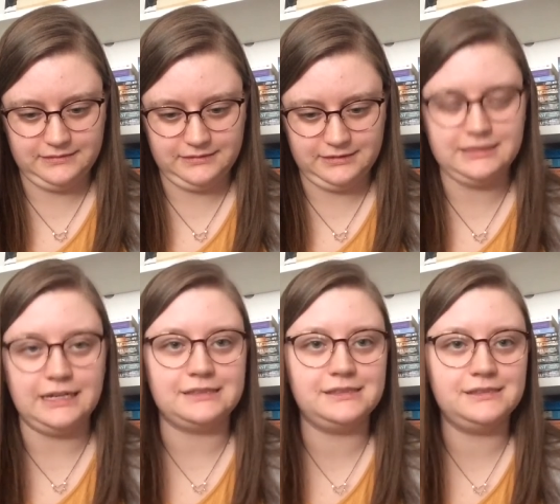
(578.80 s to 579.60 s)

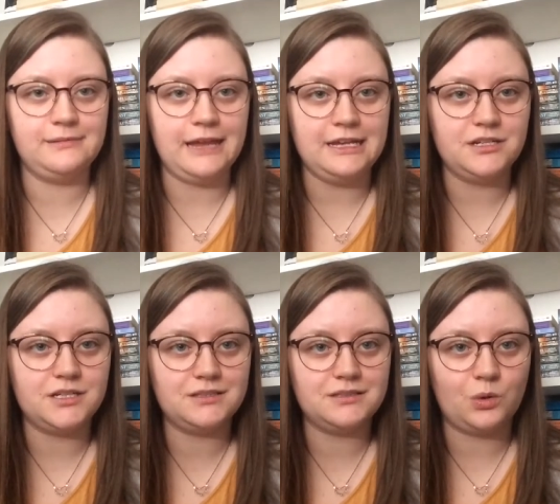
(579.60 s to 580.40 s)
6
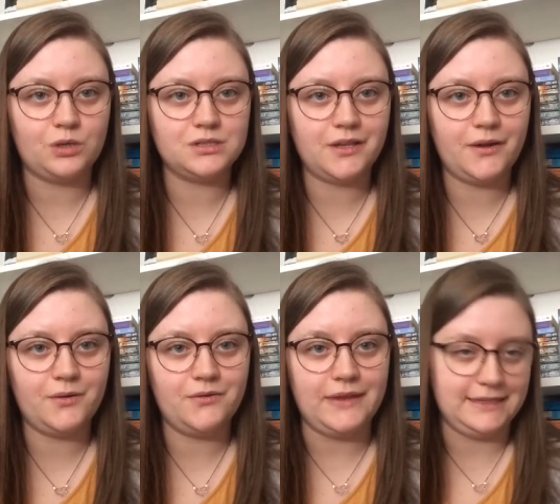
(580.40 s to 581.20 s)
pages or
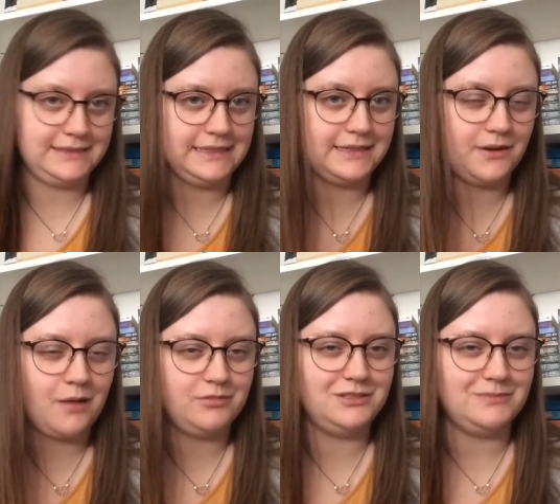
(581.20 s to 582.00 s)
so, they see the
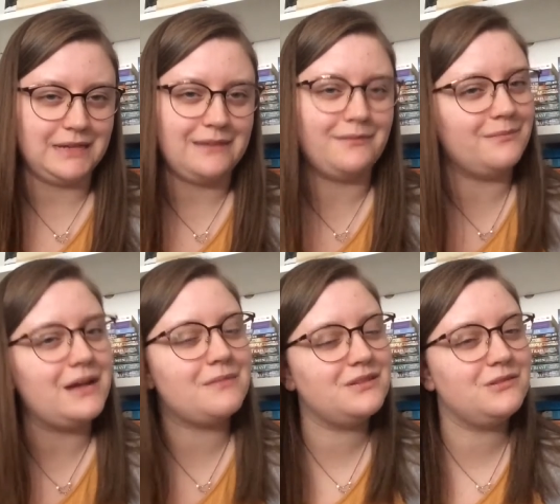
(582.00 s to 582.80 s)
goblins, but
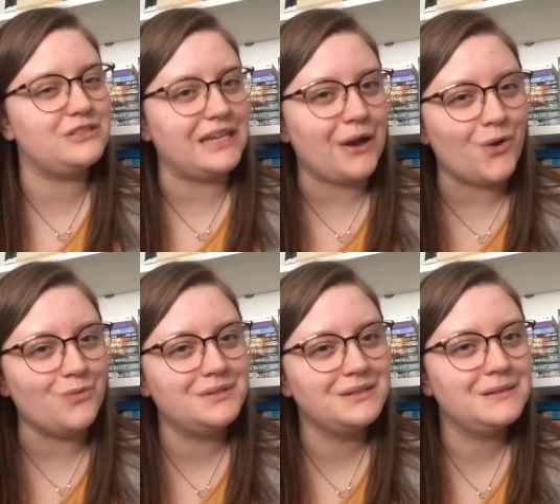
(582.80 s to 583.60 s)
I'm losing
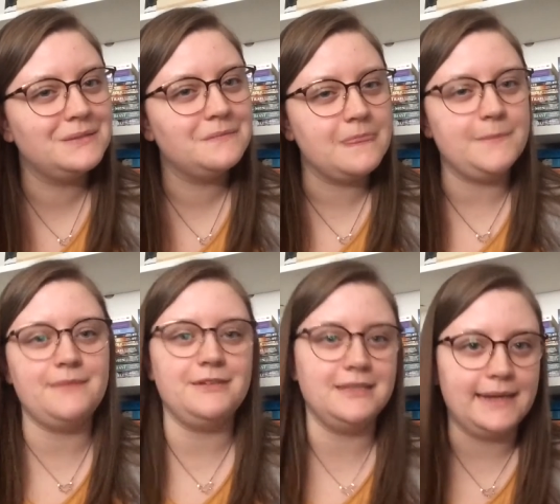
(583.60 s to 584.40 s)
hope.
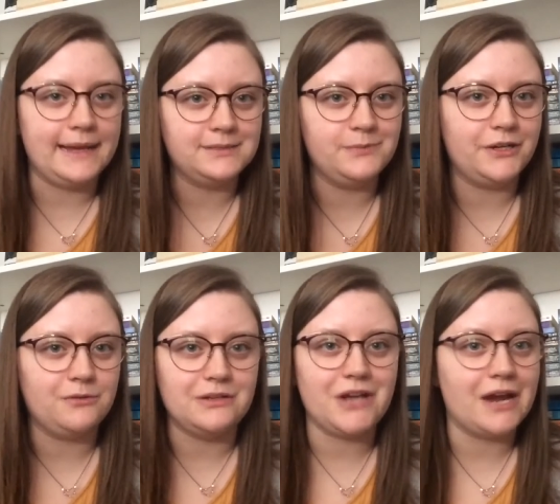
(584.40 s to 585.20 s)
Maybe in the next book,
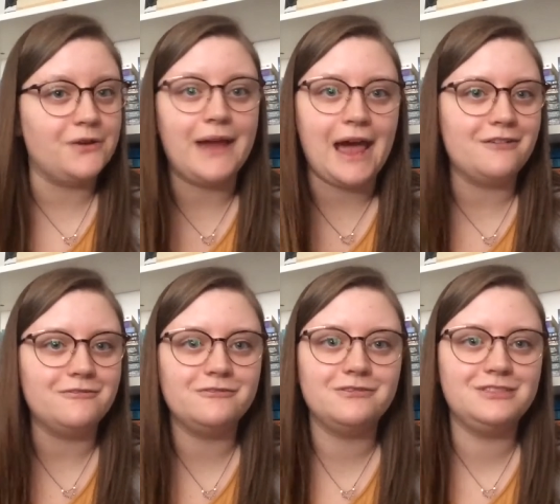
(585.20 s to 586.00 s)
which I don't have,
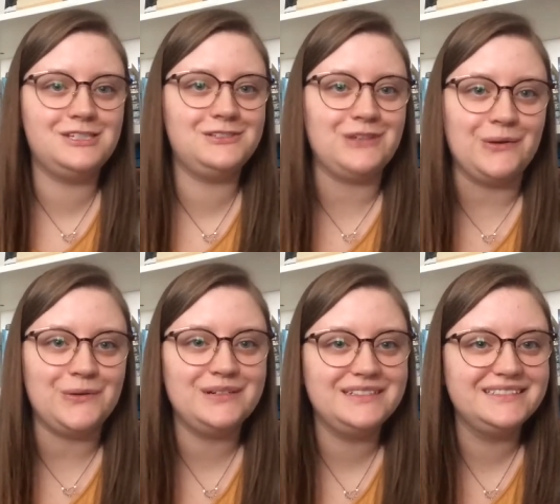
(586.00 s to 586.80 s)
so
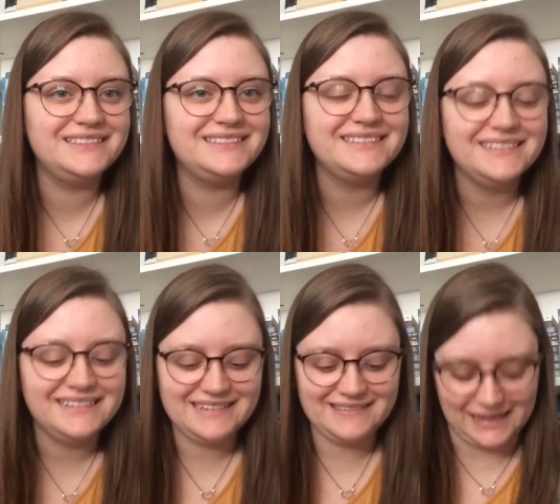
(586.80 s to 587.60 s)

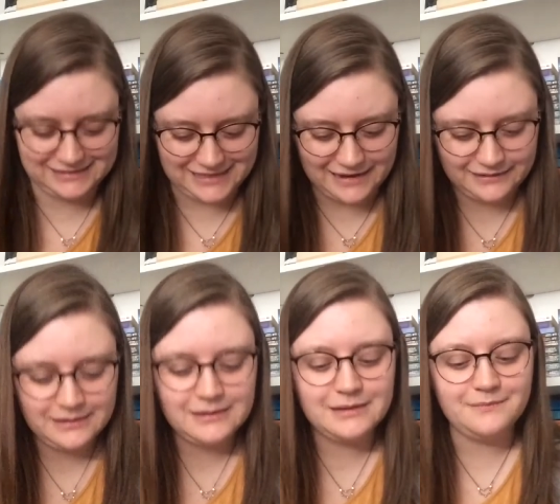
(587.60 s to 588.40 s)
that's sad.
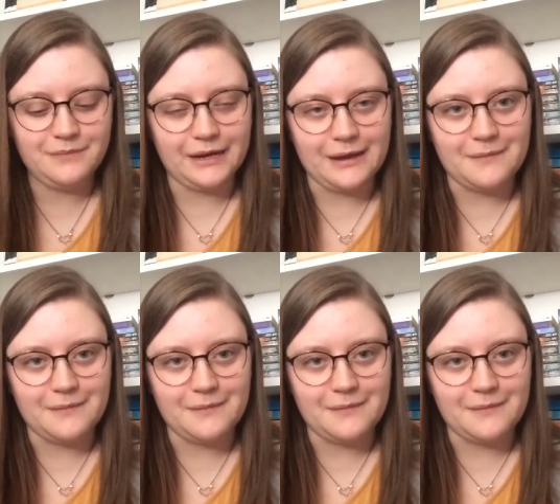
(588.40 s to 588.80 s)
But,